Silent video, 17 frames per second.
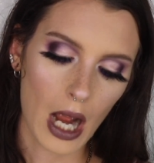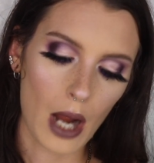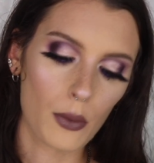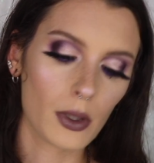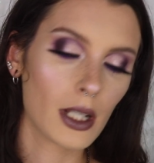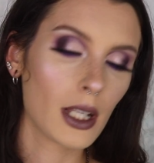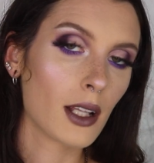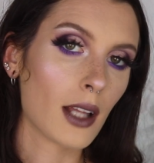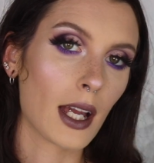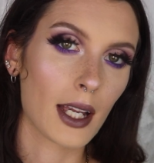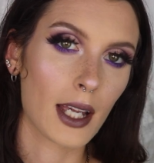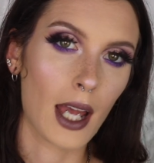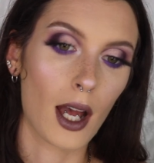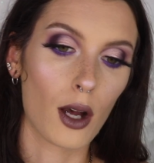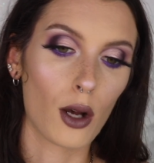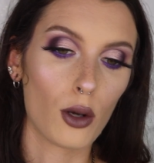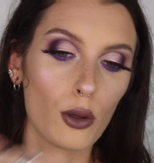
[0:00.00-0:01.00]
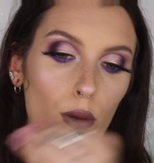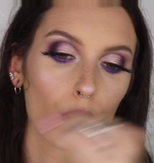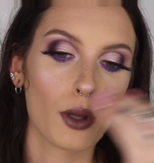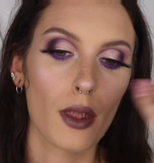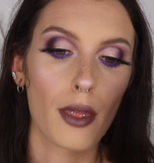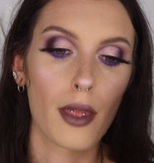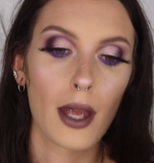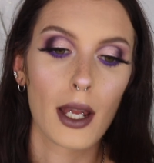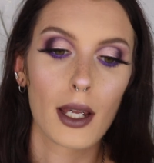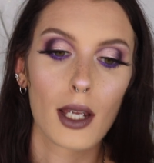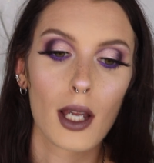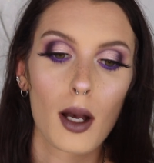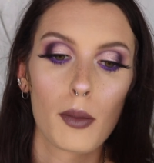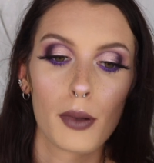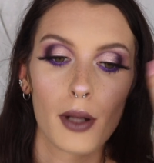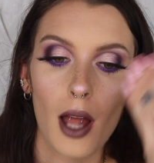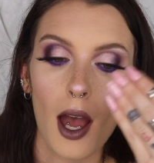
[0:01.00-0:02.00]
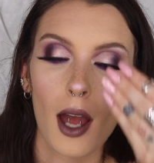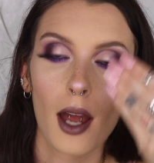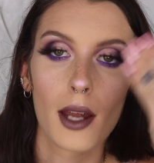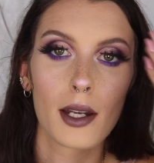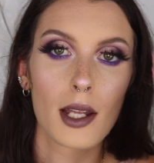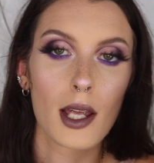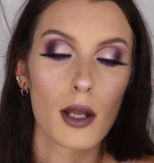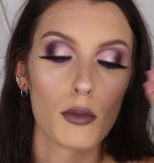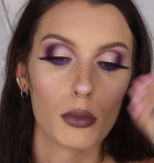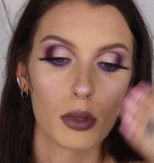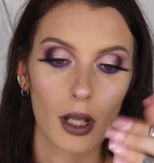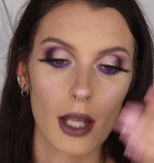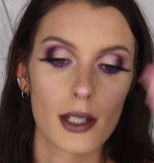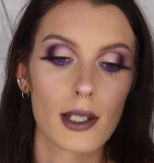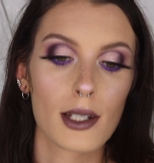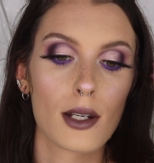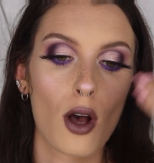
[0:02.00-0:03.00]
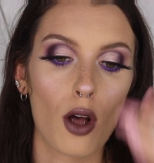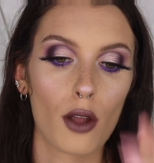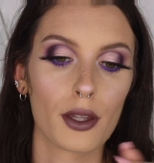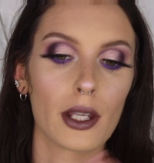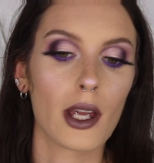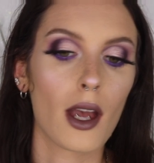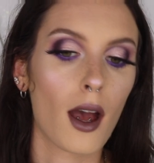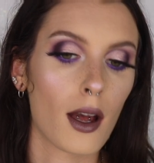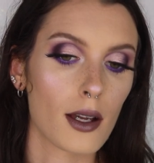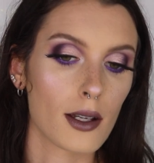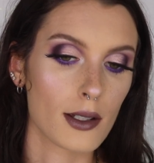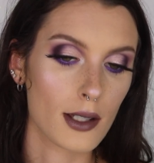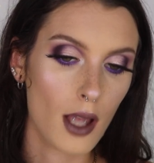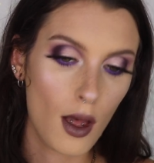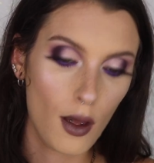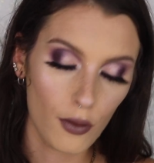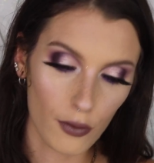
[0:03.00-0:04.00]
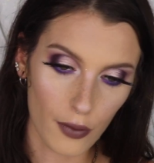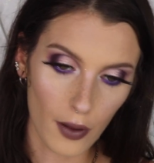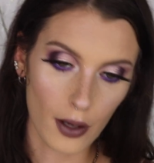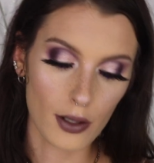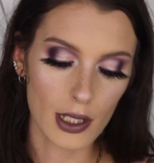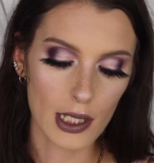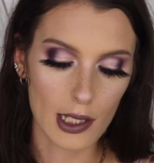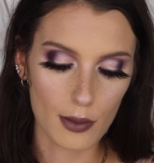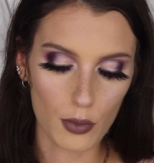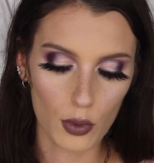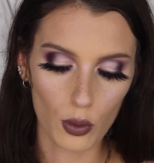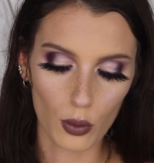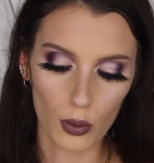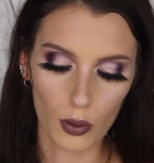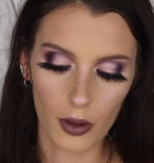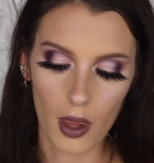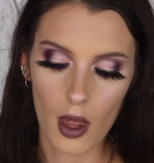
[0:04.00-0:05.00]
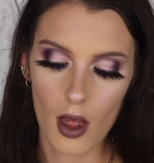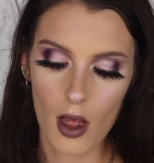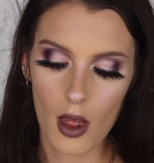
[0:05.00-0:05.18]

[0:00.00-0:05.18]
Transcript: I really like how they applied and blended on the eyes. Very smooth.